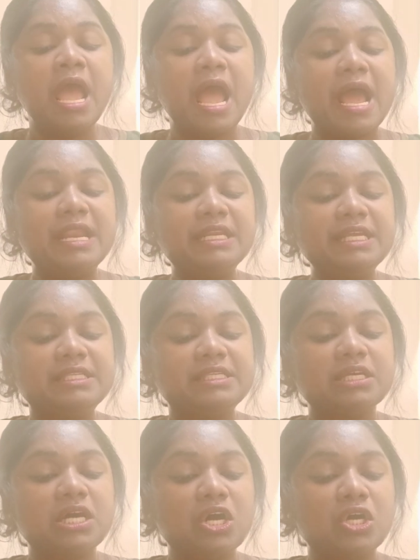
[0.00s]
and
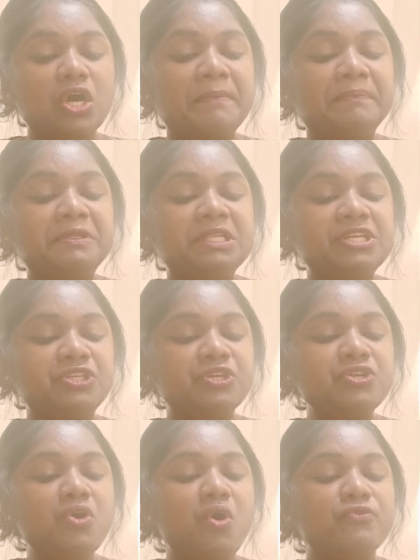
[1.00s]
it's a
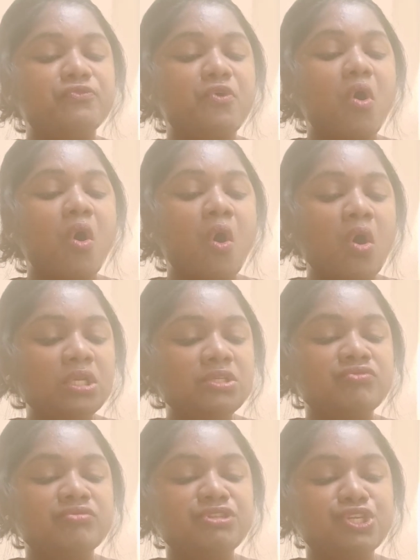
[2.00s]
compilation of all
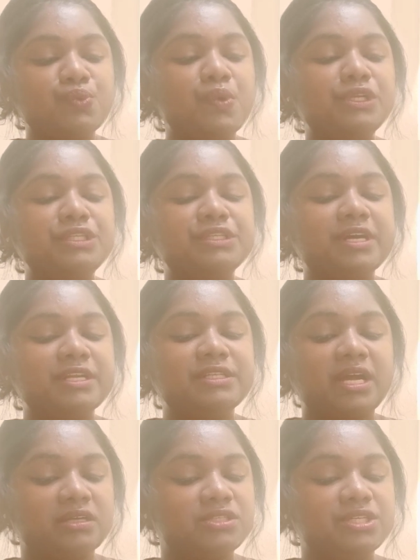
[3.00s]
rituals
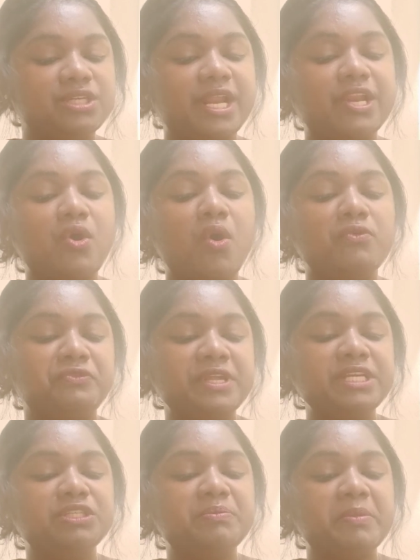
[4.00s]
conducted and
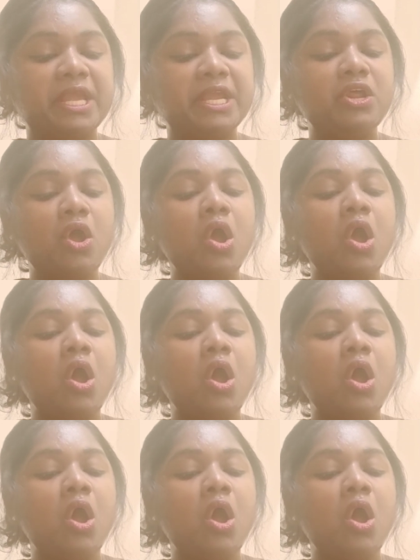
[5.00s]
offerings made